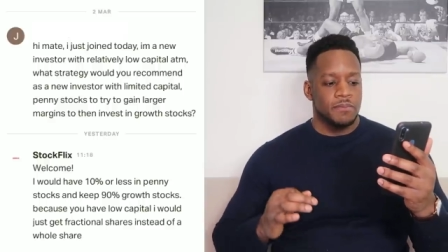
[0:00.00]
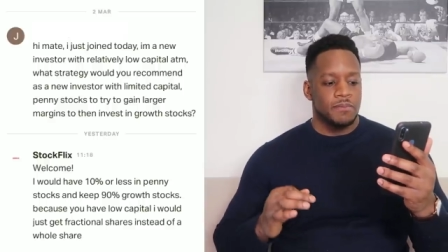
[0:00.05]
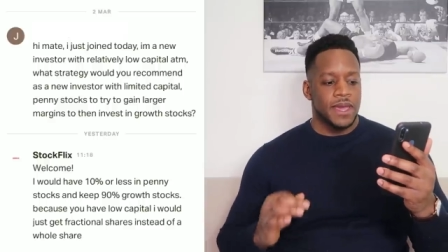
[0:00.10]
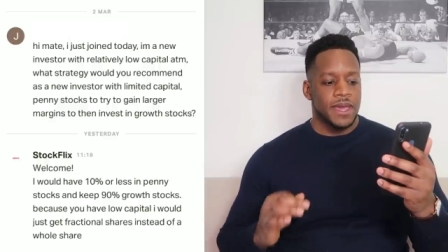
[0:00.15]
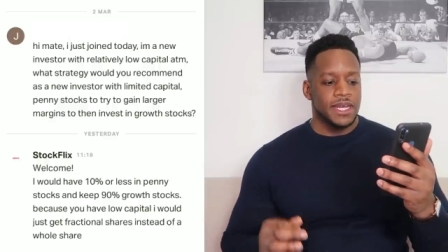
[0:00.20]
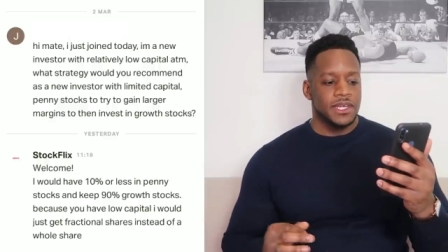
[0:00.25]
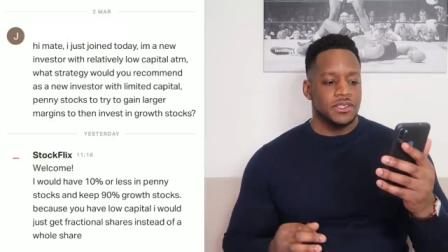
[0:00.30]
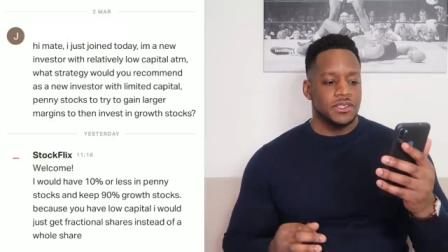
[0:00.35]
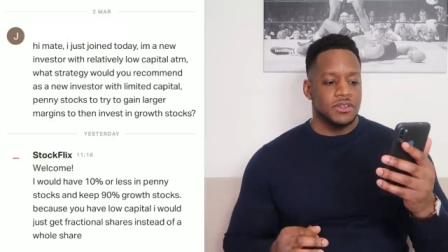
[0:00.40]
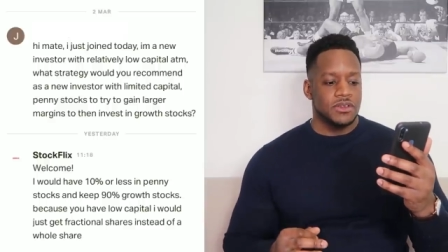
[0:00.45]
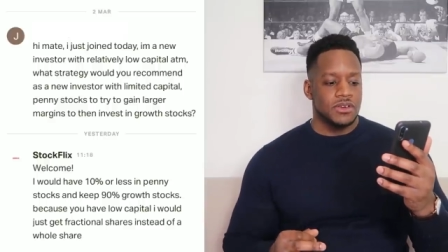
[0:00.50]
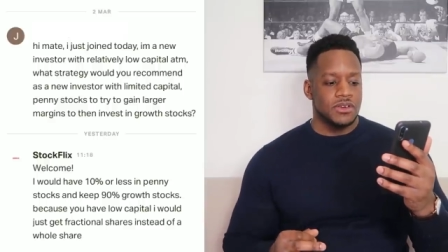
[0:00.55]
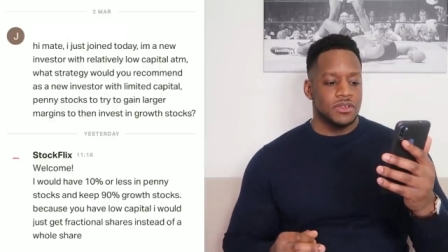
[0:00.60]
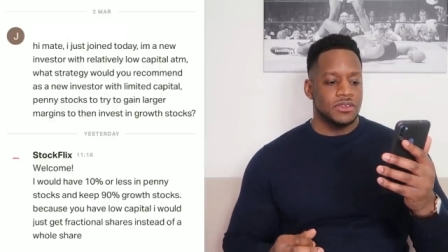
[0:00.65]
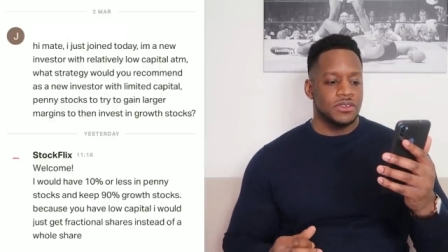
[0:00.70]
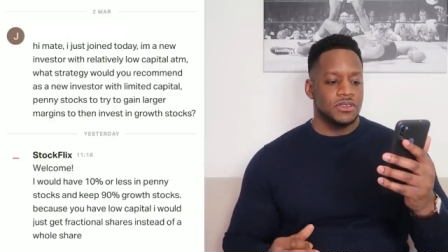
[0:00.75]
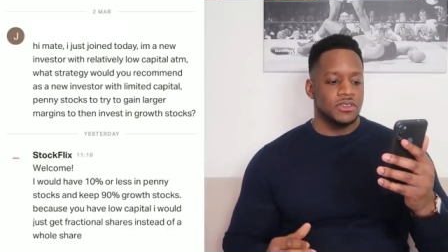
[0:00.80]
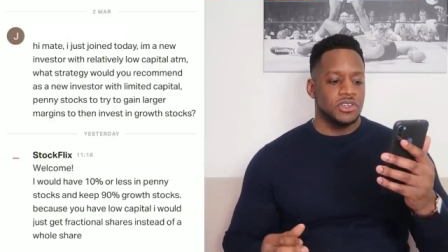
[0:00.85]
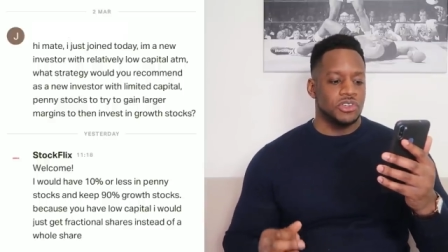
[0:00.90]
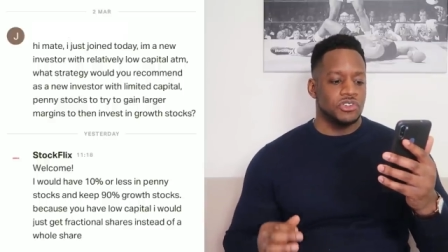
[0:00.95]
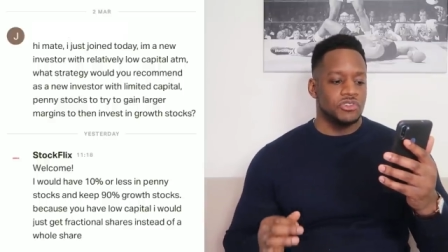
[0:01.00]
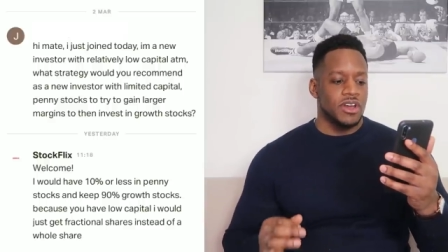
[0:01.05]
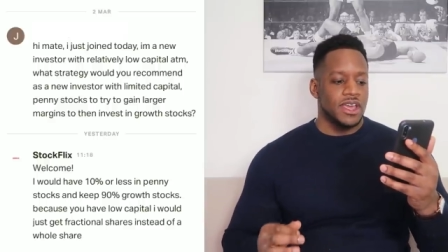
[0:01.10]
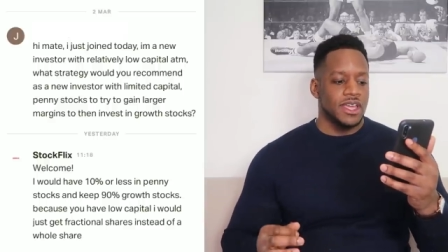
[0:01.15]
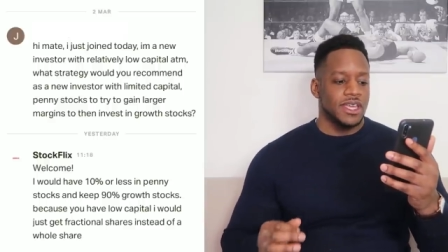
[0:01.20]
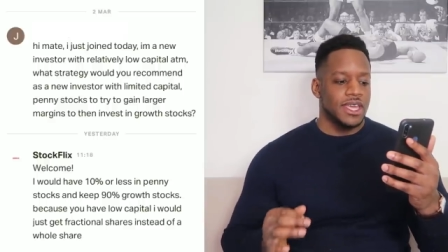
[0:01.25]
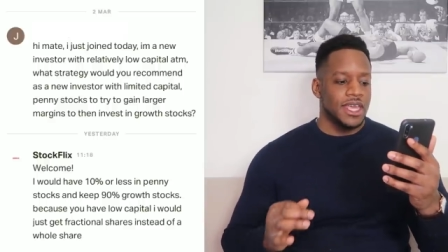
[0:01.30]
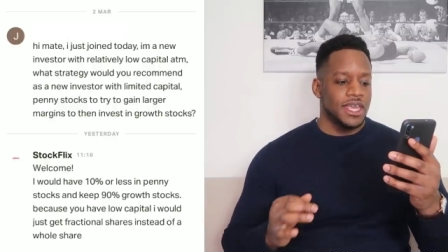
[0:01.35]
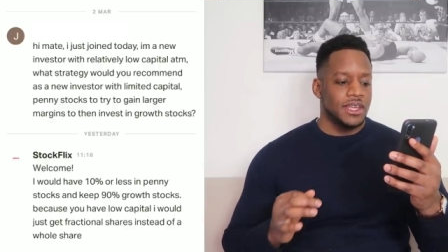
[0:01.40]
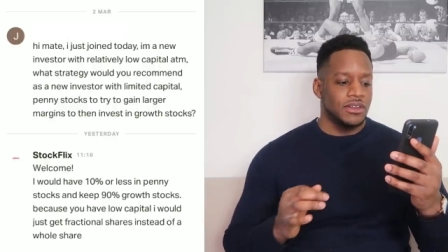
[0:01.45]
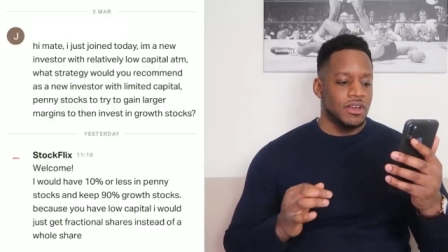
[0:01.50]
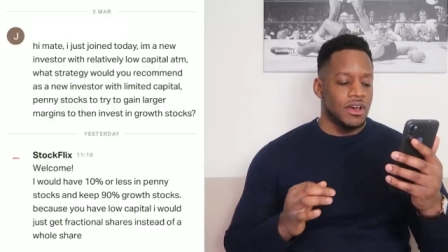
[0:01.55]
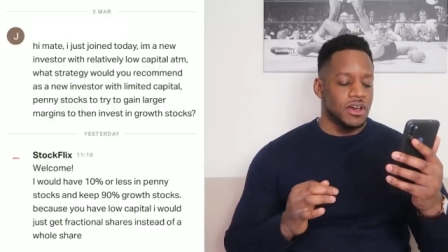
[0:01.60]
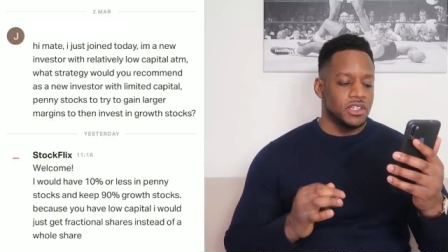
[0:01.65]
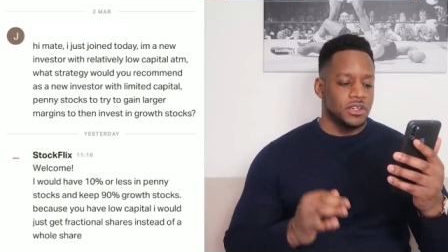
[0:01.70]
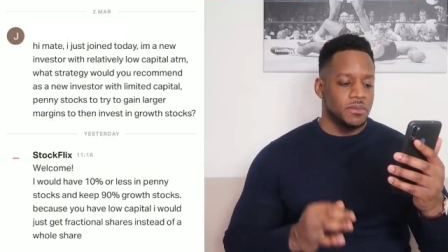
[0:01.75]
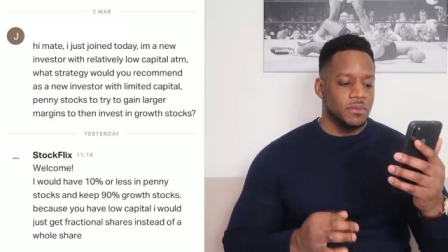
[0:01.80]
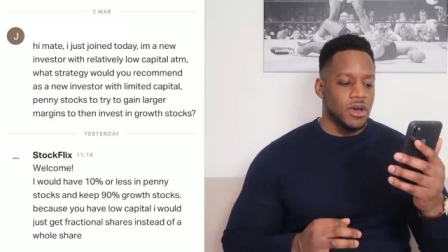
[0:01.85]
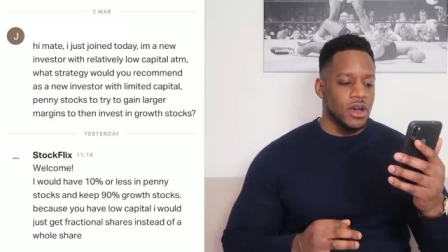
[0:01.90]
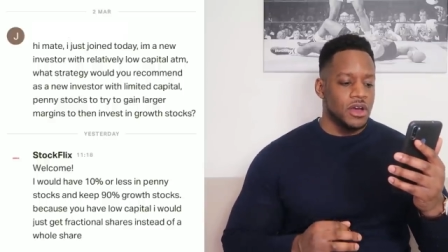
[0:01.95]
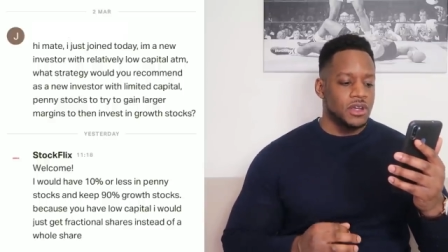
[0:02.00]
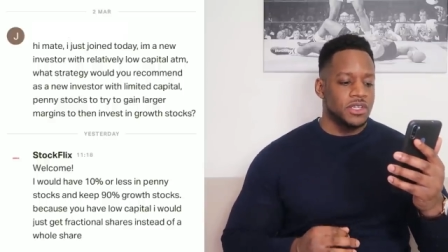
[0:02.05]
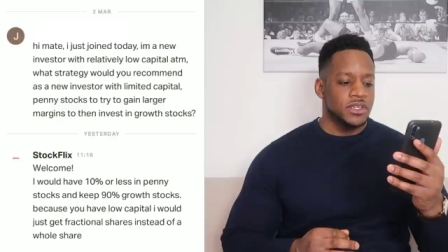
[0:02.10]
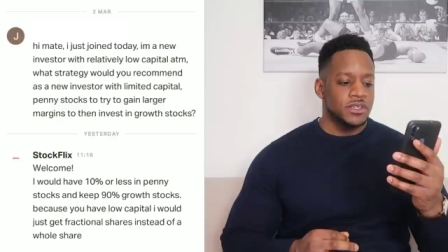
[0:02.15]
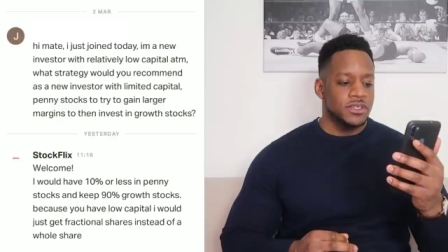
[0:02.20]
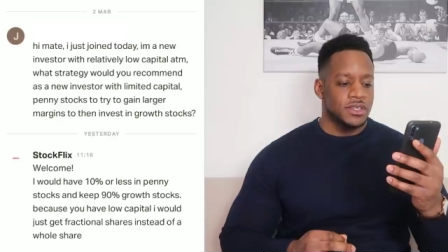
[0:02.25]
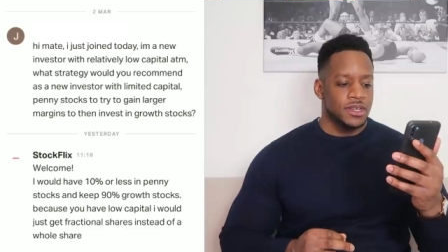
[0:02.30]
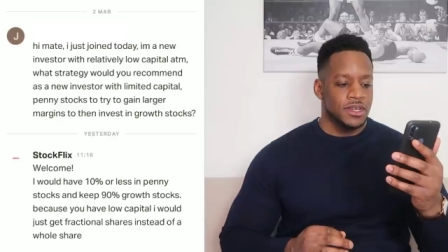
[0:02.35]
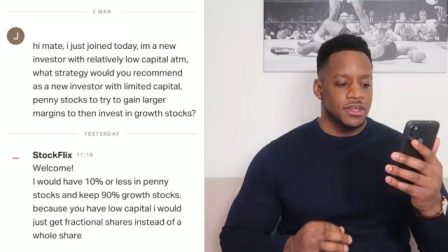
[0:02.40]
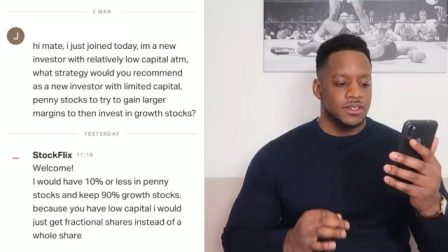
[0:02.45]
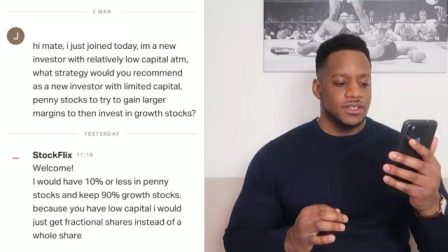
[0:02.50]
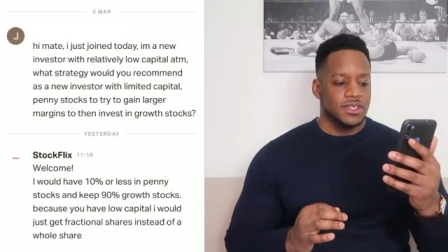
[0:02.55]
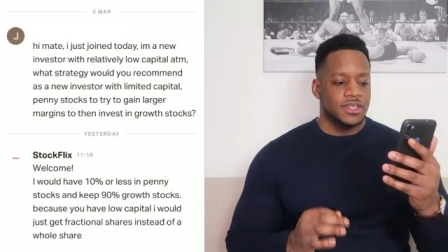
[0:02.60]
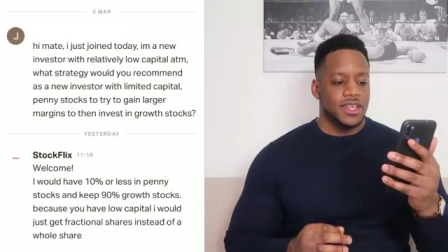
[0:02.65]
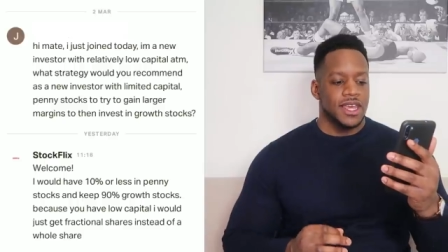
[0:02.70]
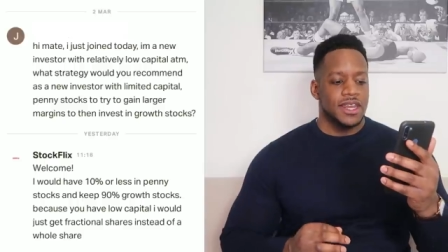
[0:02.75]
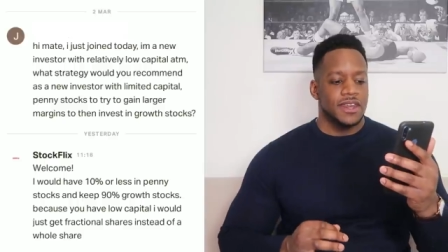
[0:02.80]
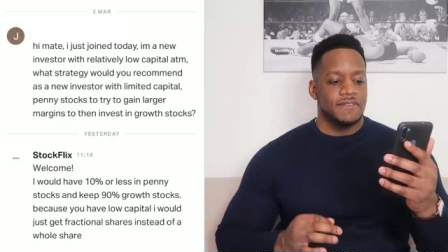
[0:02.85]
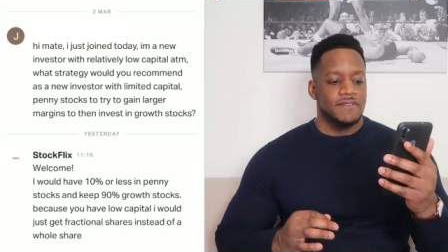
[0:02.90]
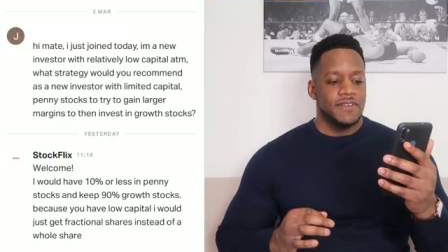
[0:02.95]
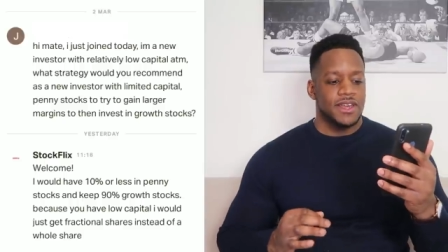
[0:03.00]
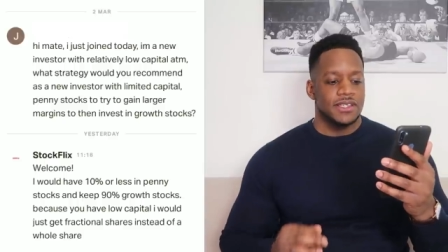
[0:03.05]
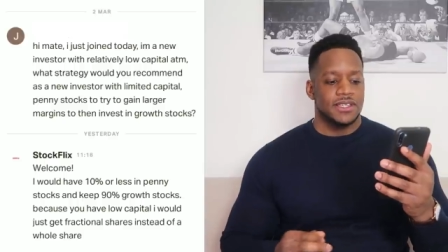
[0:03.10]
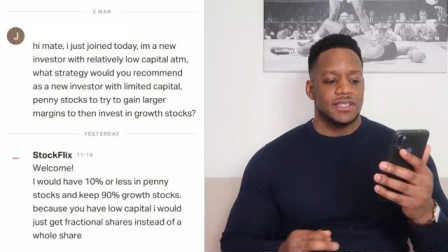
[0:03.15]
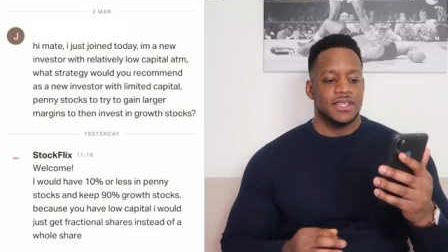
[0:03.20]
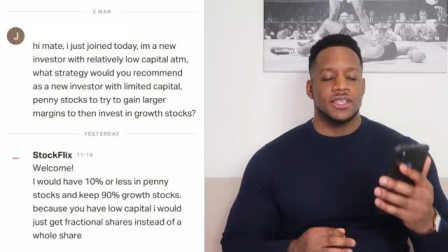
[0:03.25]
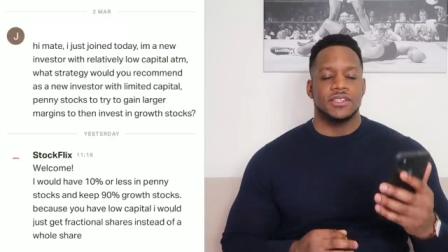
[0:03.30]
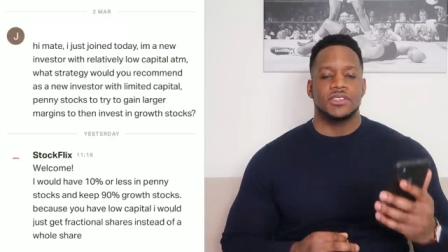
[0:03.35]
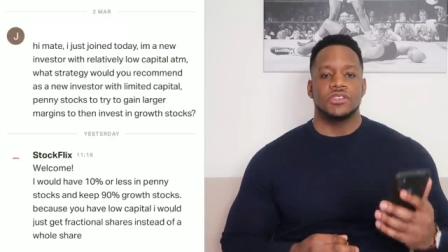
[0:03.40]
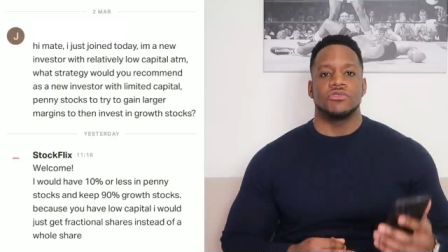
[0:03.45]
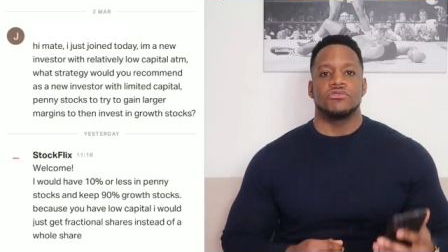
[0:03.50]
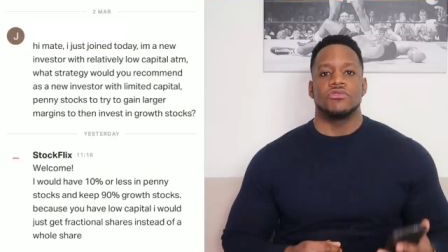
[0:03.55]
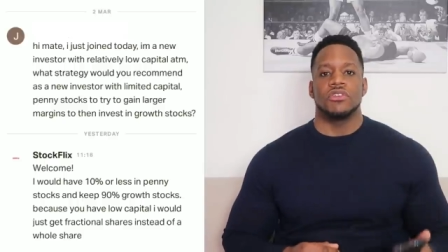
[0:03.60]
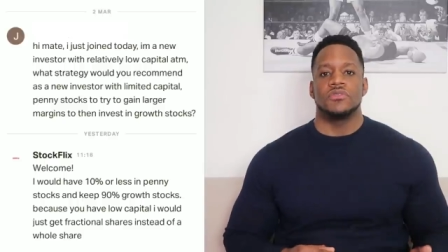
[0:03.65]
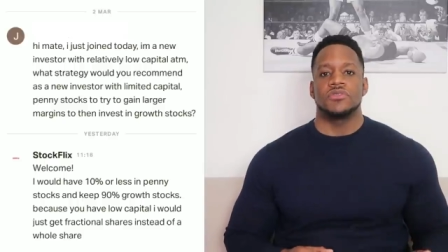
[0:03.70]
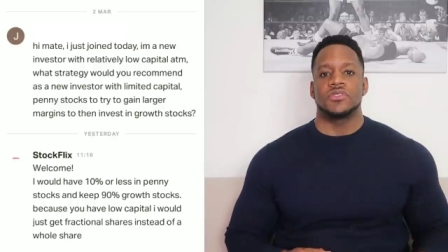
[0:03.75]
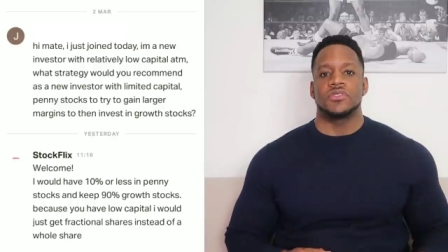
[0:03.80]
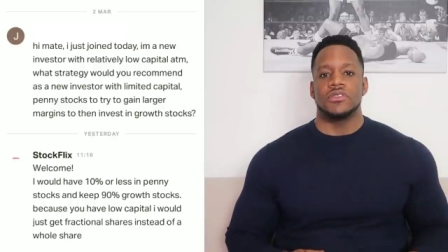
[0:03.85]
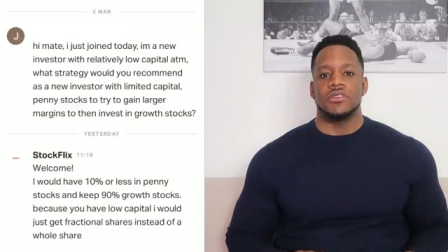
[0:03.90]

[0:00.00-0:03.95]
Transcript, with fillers: Penny stocks to try and gain larger margins to then invest into growth